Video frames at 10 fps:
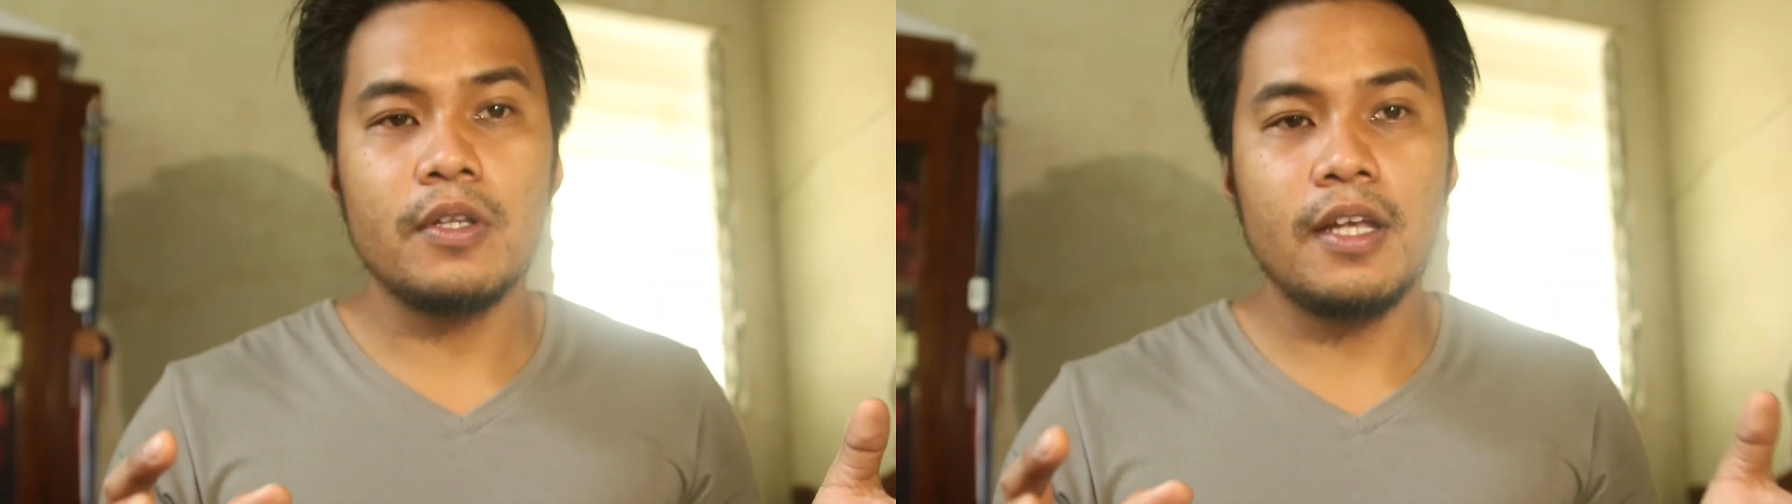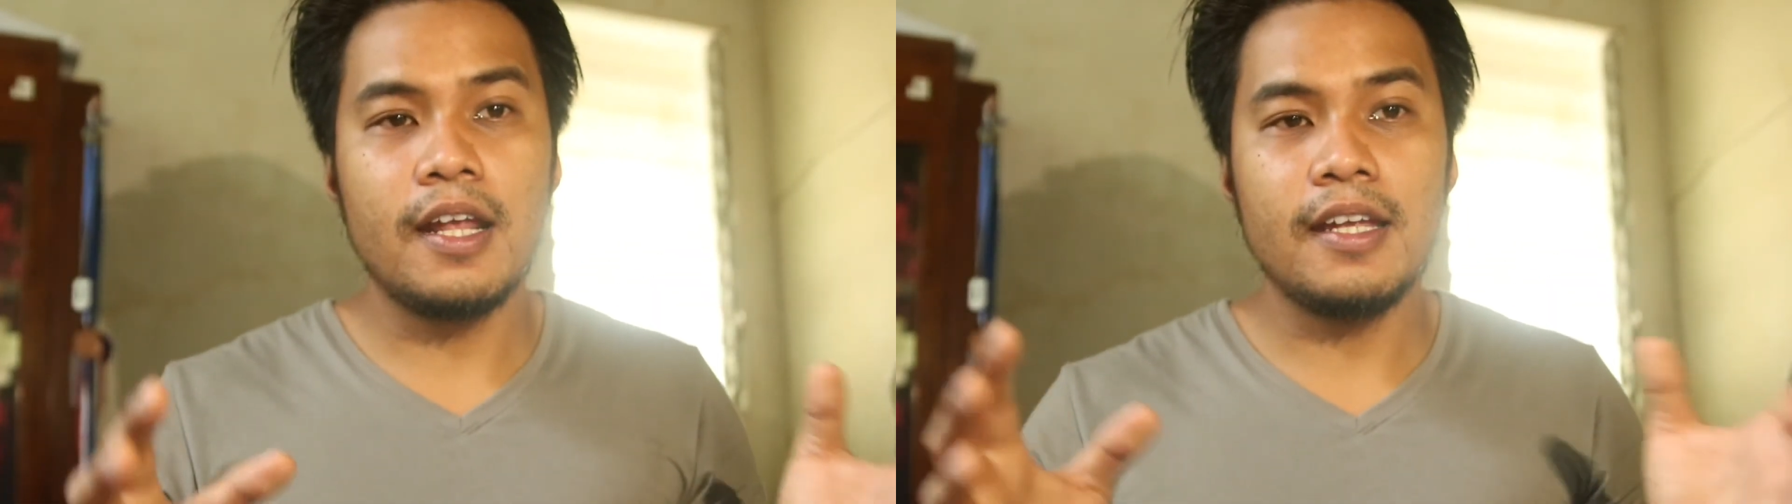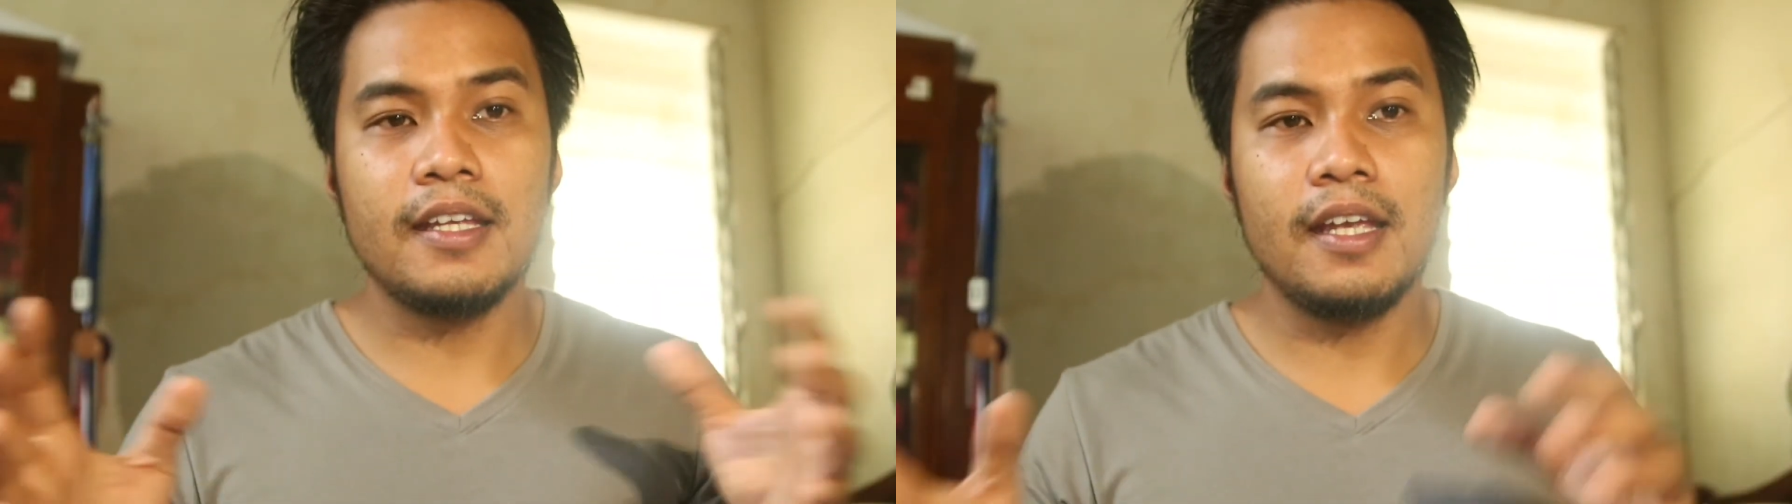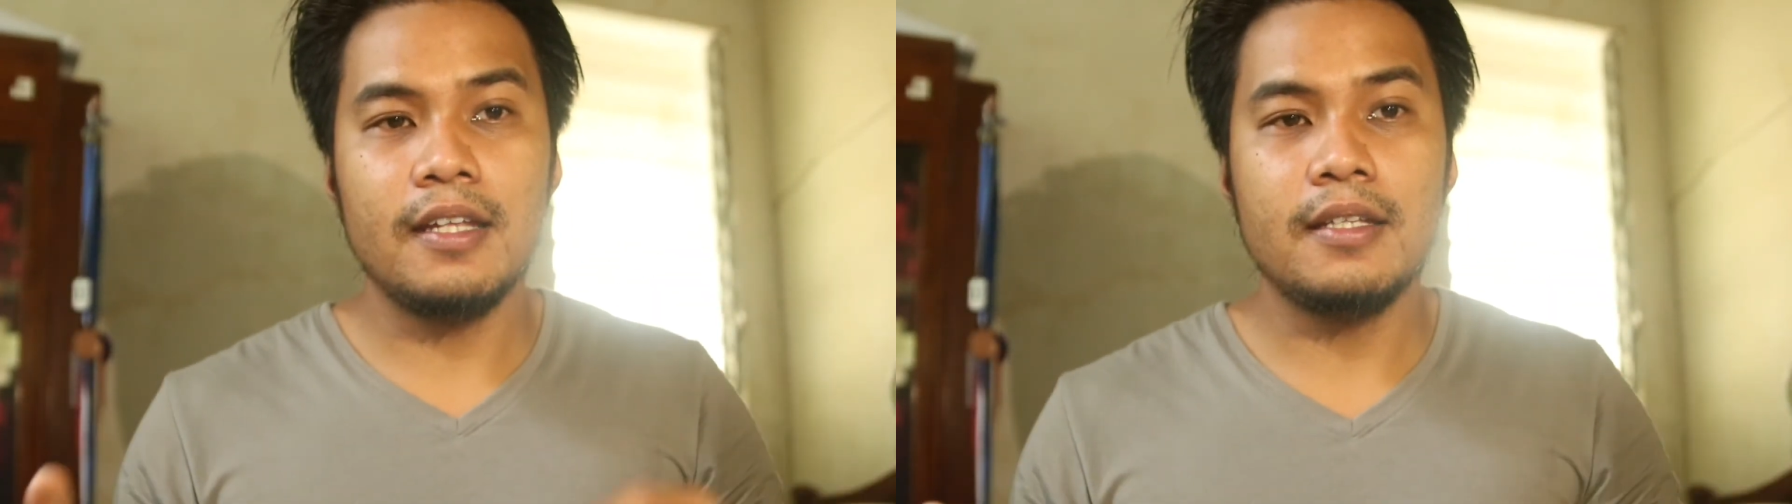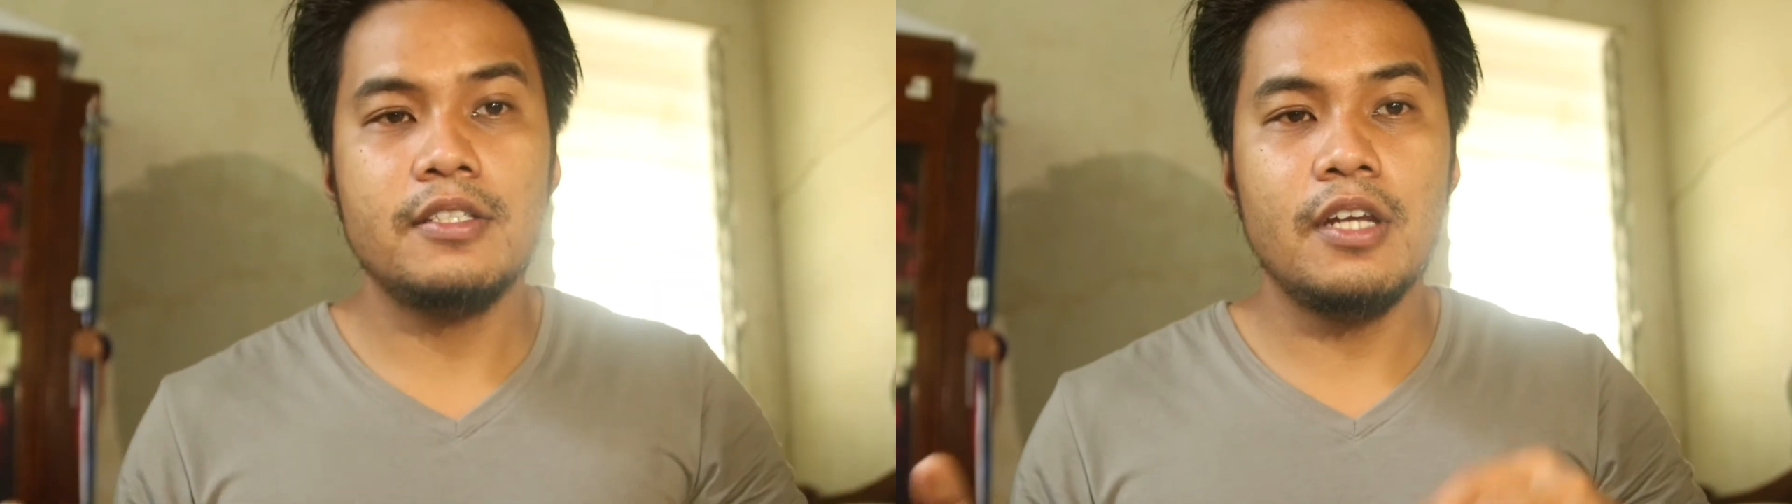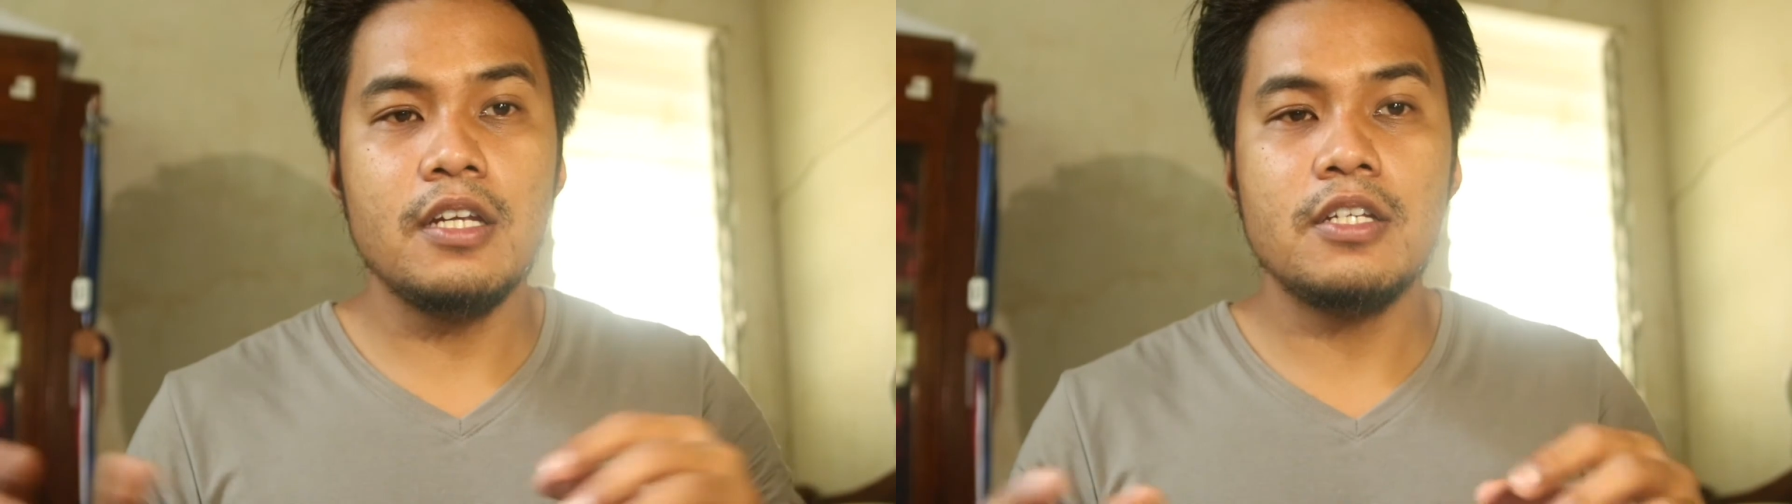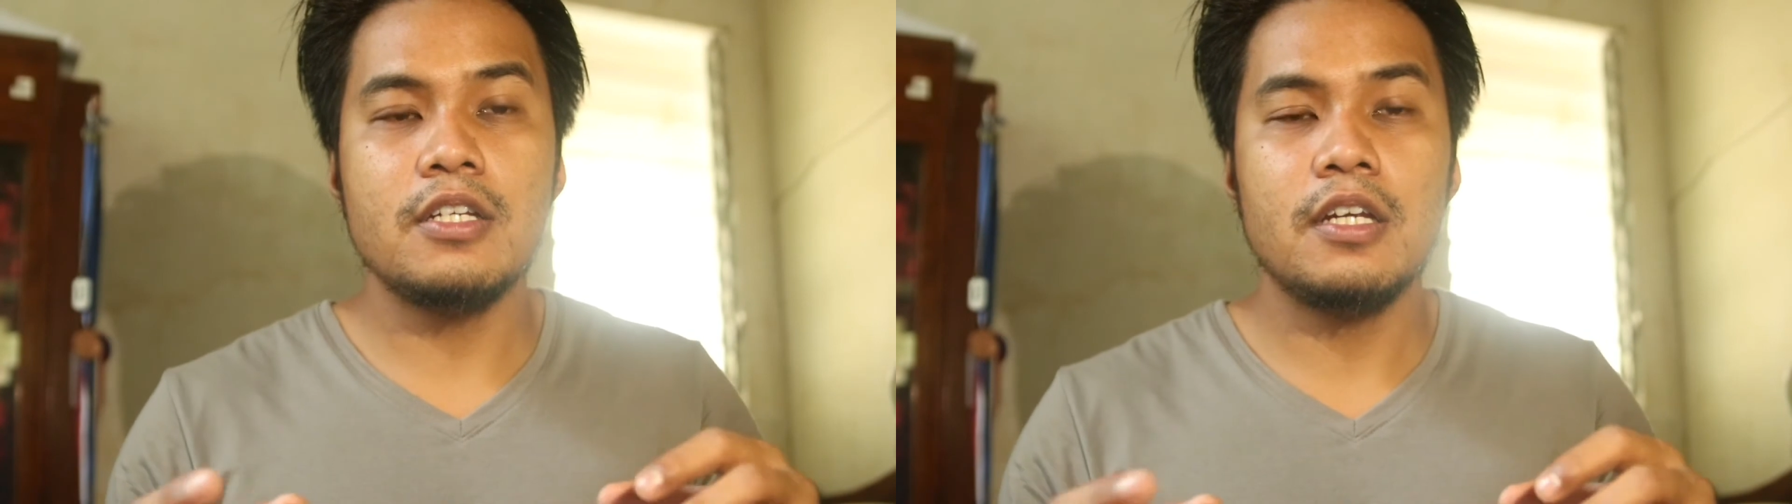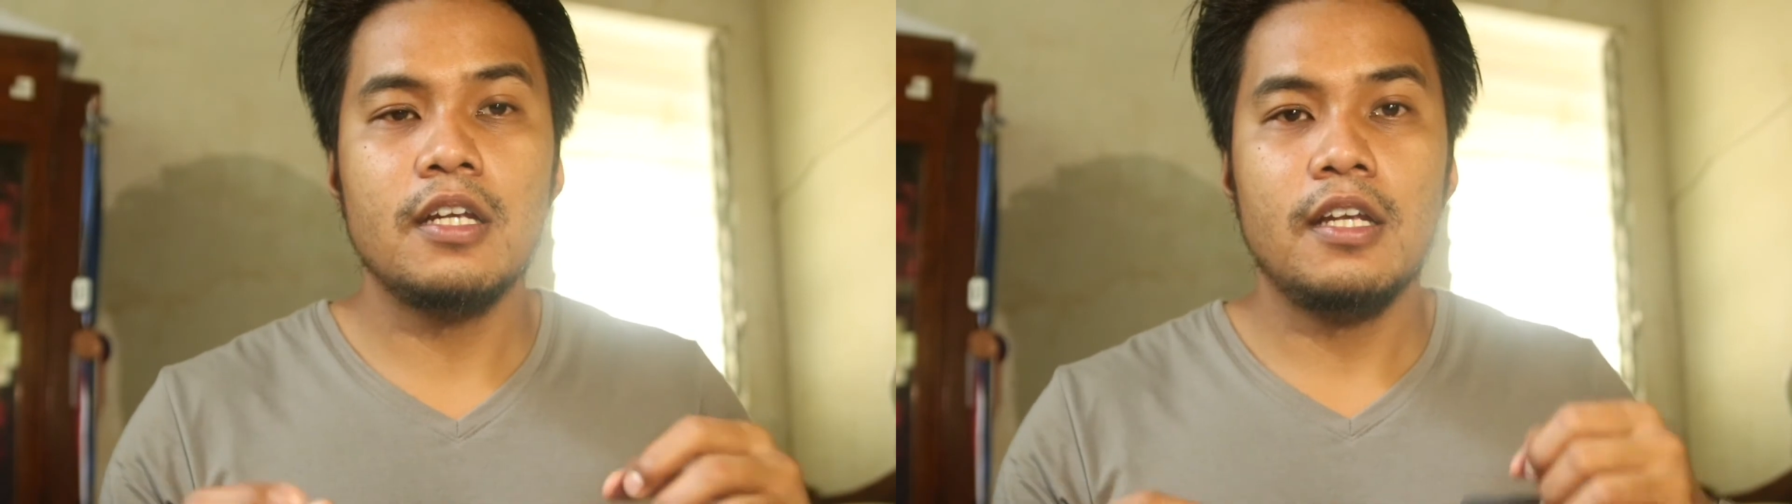that I can change